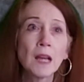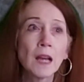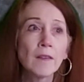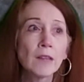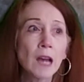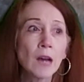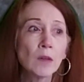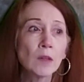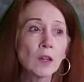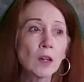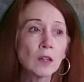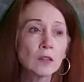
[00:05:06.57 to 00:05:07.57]
I've got
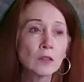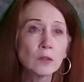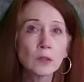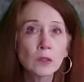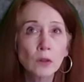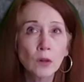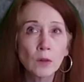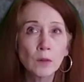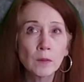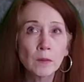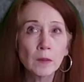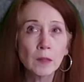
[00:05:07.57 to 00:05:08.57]
one called
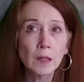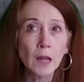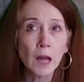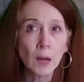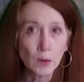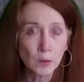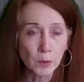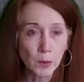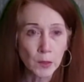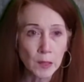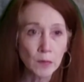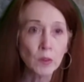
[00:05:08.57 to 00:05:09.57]
Duochrome
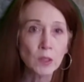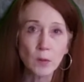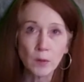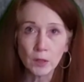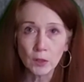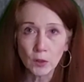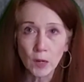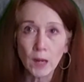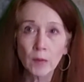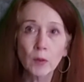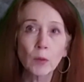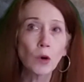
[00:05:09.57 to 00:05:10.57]
Aquamarine, which I want to
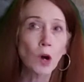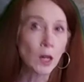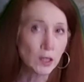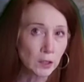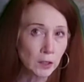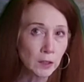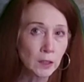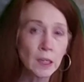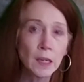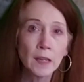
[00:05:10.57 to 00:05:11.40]
try with water.